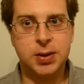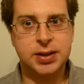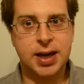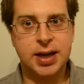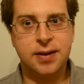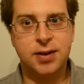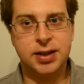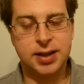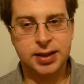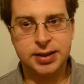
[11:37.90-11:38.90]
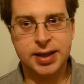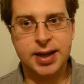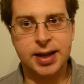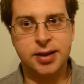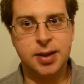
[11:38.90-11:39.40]
was kind of
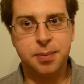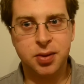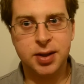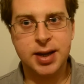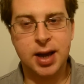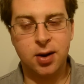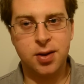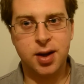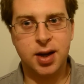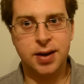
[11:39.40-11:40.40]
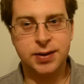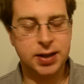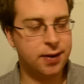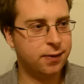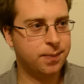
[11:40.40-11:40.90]
disgusting and dimply and all that kind of
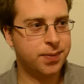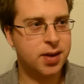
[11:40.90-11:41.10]
stuff,